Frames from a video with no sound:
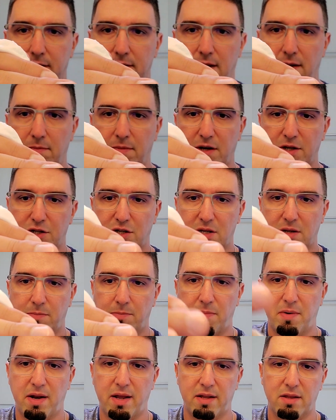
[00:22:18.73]
As I
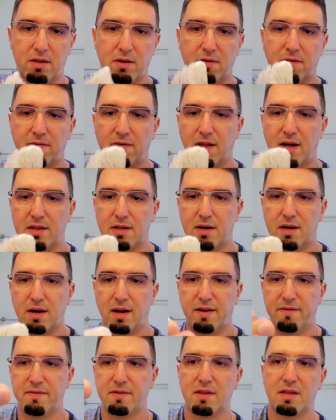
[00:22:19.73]
mentioned, plenty of
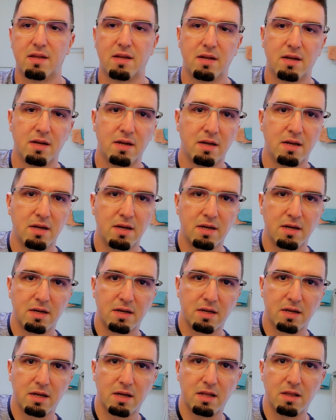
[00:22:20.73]
lather left,
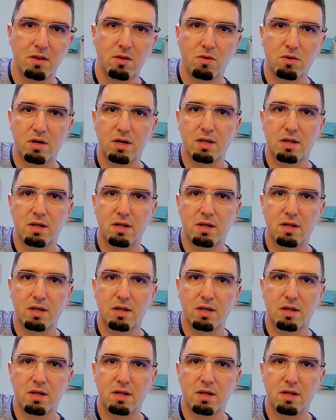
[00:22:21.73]
and